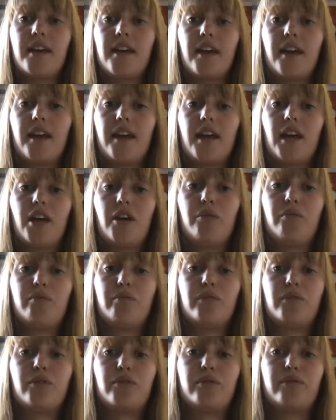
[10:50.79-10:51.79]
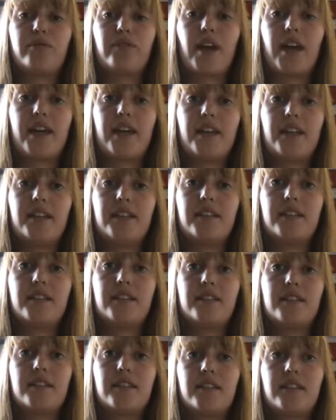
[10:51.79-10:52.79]
to find
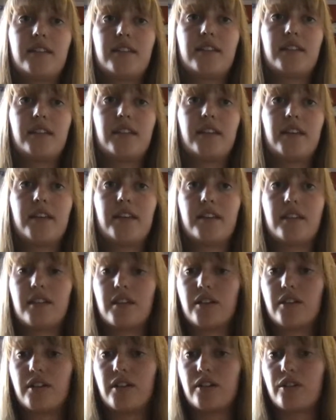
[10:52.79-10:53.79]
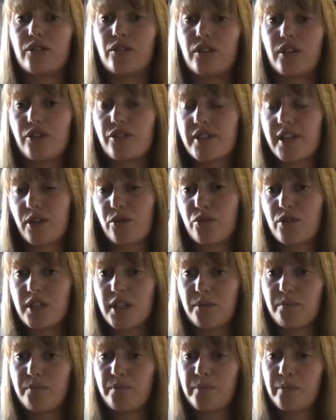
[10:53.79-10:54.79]
that their sales
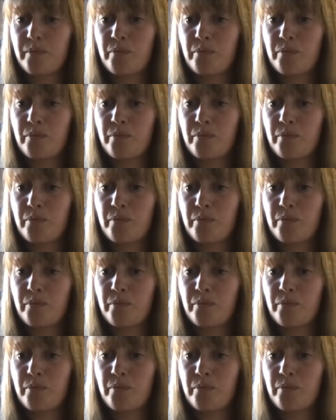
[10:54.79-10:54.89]
team